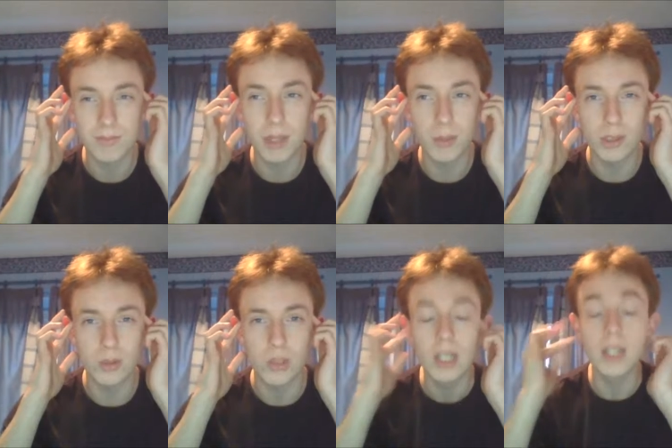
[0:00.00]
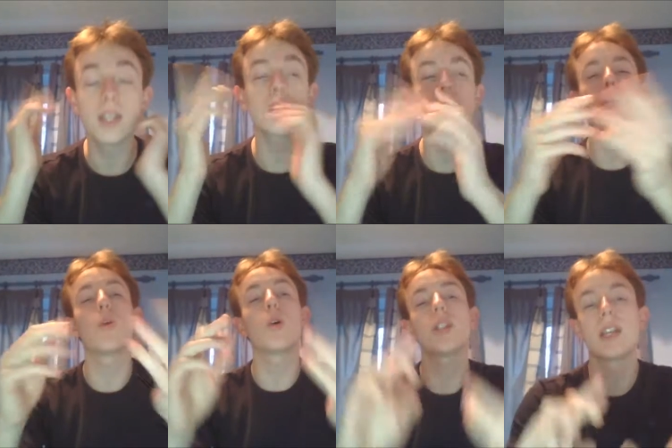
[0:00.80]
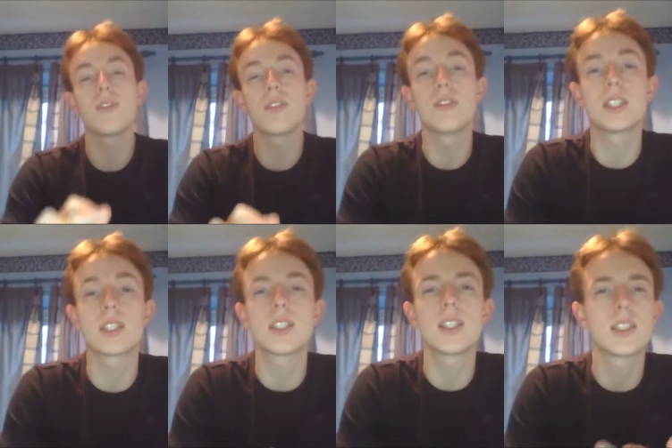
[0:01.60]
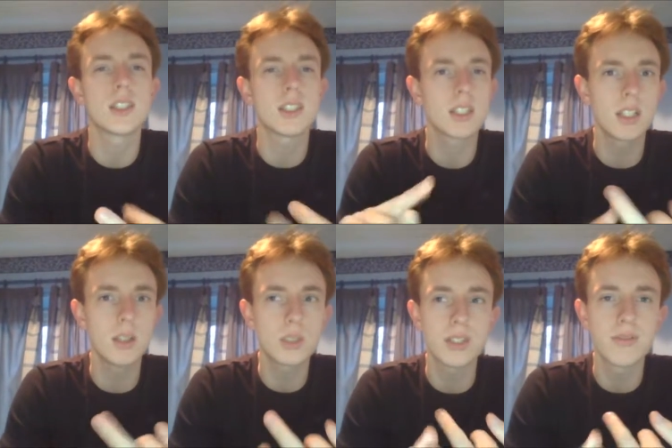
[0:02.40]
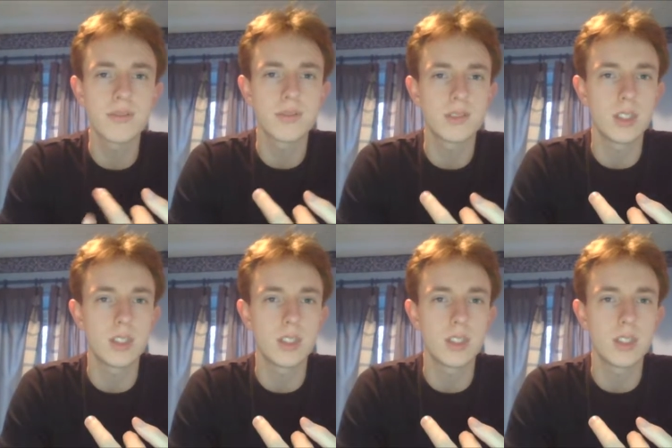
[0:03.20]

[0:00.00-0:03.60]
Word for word: but it will do. Another game I want to get for 360 because it's exclusive